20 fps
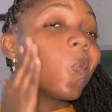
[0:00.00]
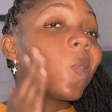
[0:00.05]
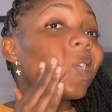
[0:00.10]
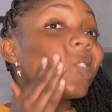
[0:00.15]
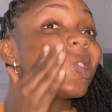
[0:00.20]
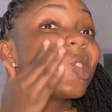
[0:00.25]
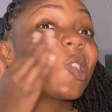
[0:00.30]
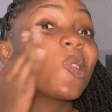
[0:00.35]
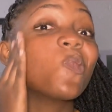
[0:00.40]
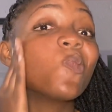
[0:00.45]

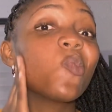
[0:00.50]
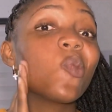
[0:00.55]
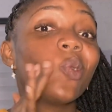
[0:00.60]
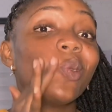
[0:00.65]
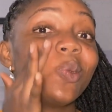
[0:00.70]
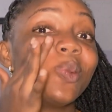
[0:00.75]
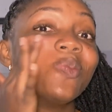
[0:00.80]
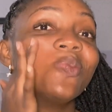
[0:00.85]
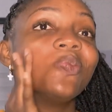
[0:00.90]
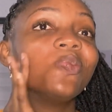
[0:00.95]

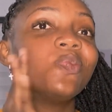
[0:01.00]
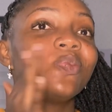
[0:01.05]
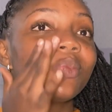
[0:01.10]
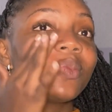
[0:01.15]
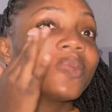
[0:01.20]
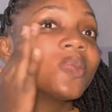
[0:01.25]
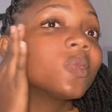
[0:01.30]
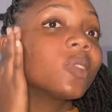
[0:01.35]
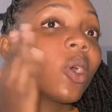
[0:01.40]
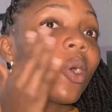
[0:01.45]
cheekbone
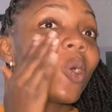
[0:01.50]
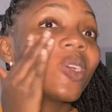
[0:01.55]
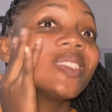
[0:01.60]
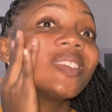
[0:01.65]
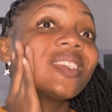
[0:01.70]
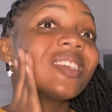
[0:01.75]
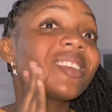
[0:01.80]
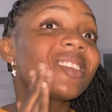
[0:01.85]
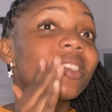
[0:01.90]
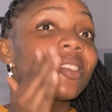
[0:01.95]
or
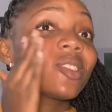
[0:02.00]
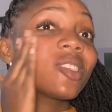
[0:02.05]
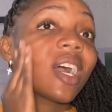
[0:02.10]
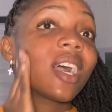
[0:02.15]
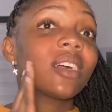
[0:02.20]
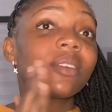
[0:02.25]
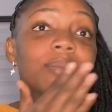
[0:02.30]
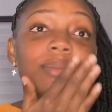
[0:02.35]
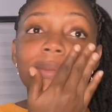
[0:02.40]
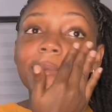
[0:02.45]
cheek
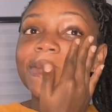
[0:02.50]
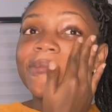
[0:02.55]
shaft.